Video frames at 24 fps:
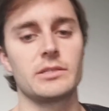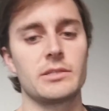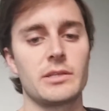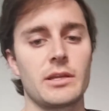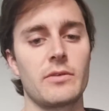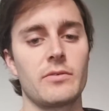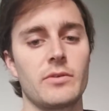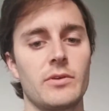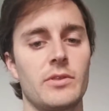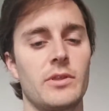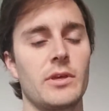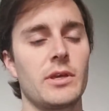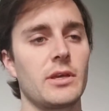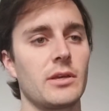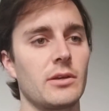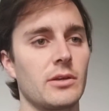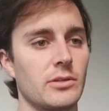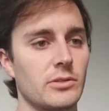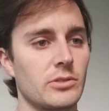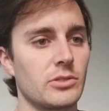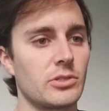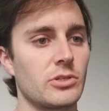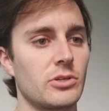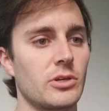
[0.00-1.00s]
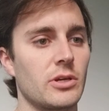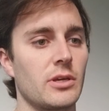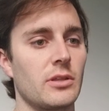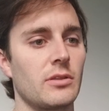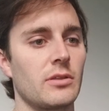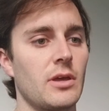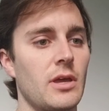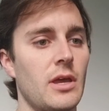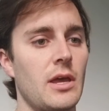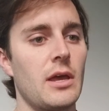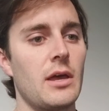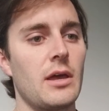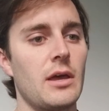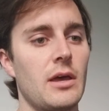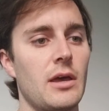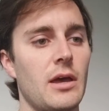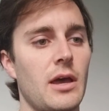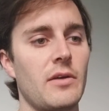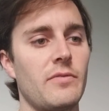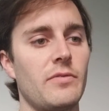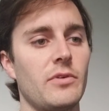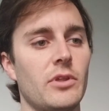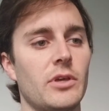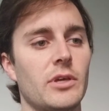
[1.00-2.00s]
and everything and strength,
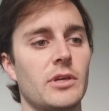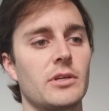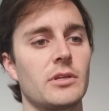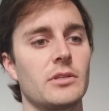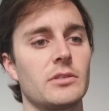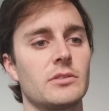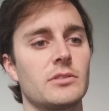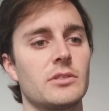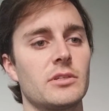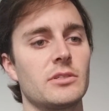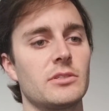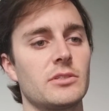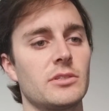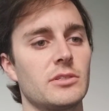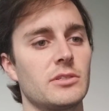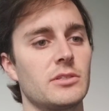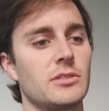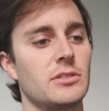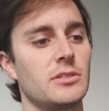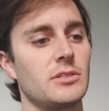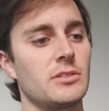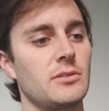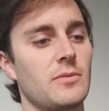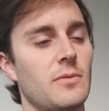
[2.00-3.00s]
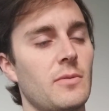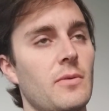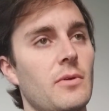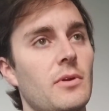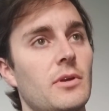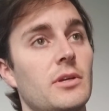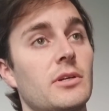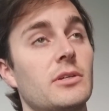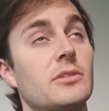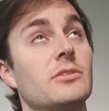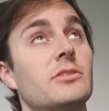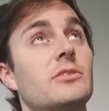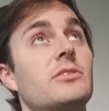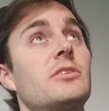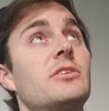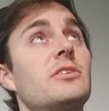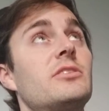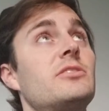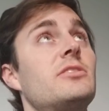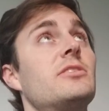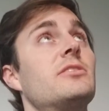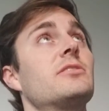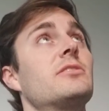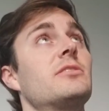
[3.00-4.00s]
I feel like
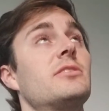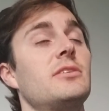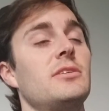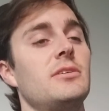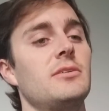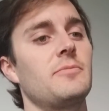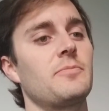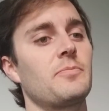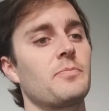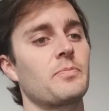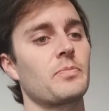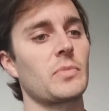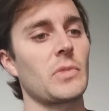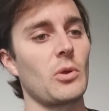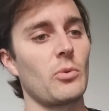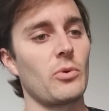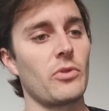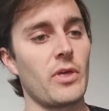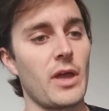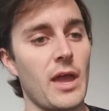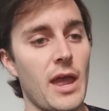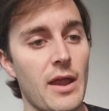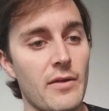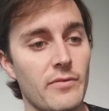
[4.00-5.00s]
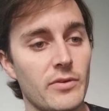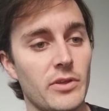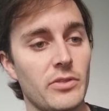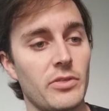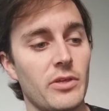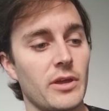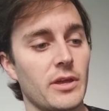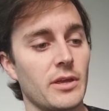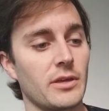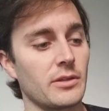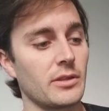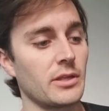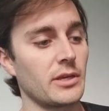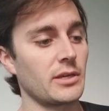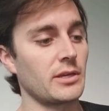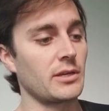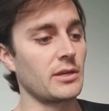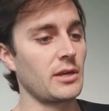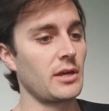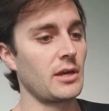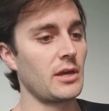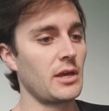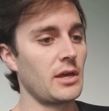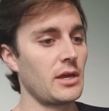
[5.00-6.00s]
consistency with everything, like
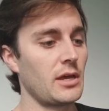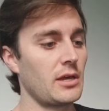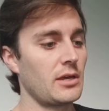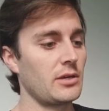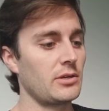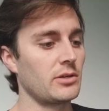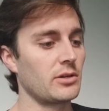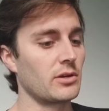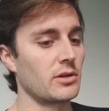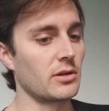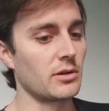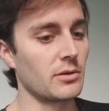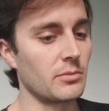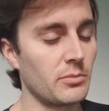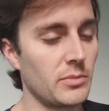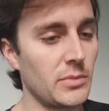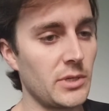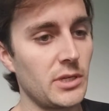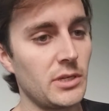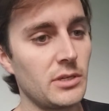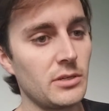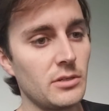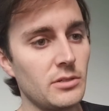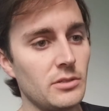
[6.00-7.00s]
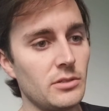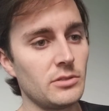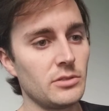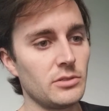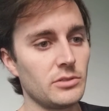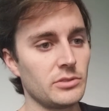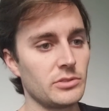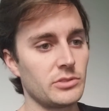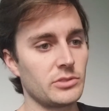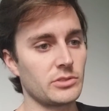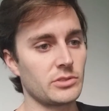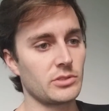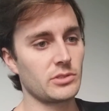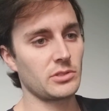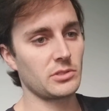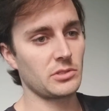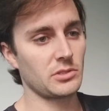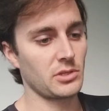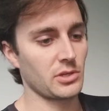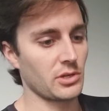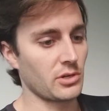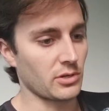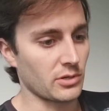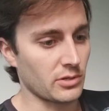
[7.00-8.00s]
your meals,
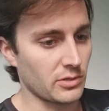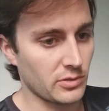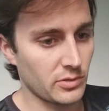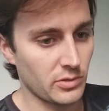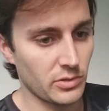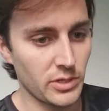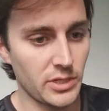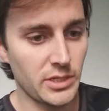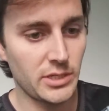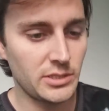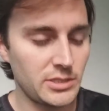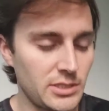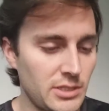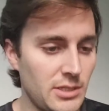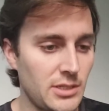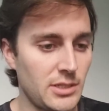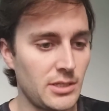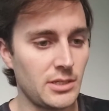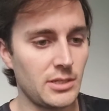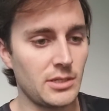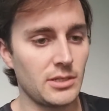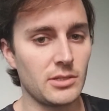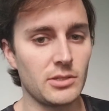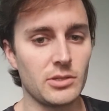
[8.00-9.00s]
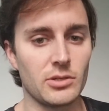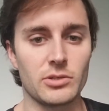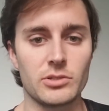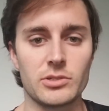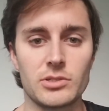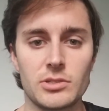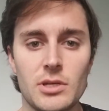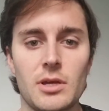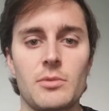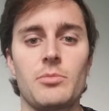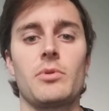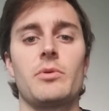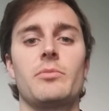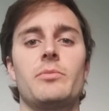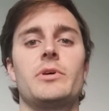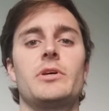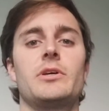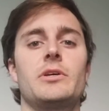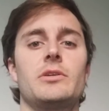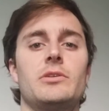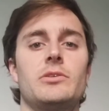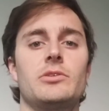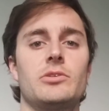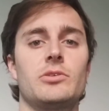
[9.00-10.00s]
your creatine, your
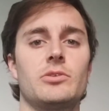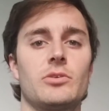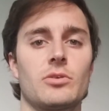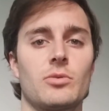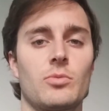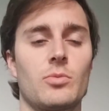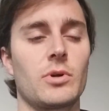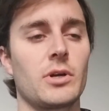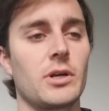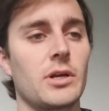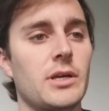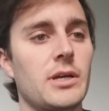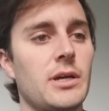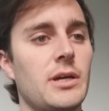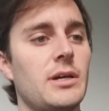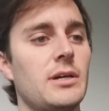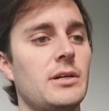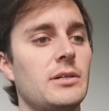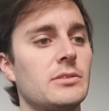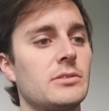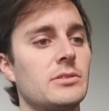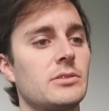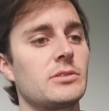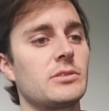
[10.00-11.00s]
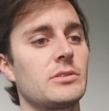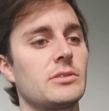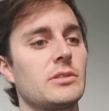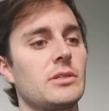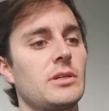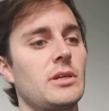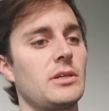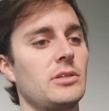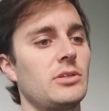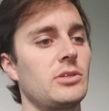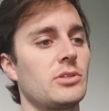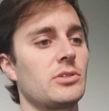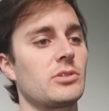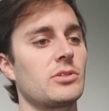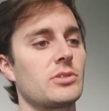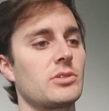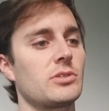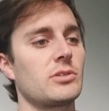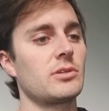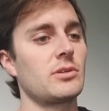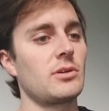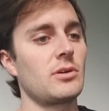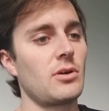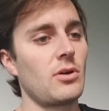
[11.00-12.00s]
supplements, your workouts, it
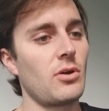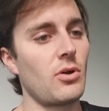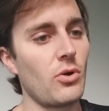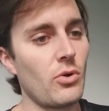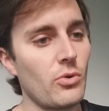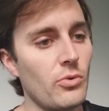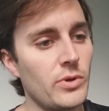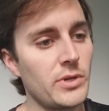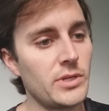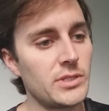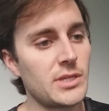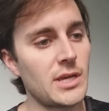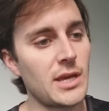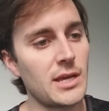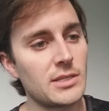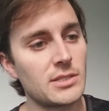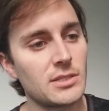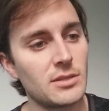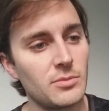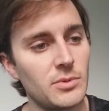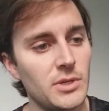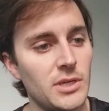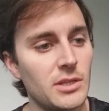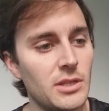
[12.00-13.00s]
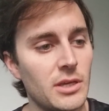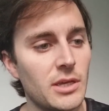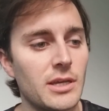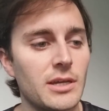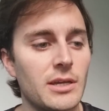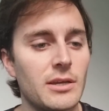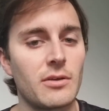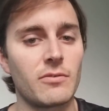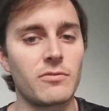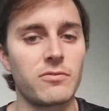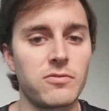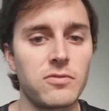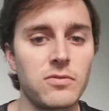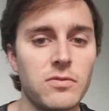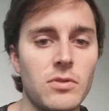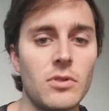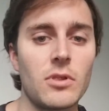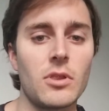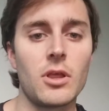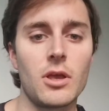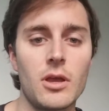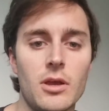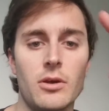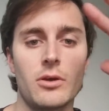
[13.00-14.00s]
just always has to be like in a
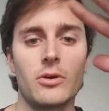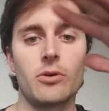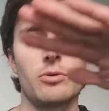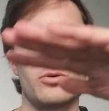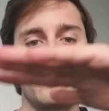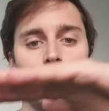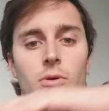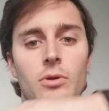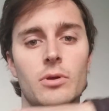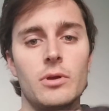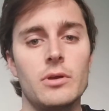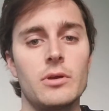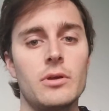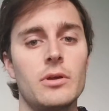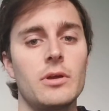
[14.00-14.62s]
flow.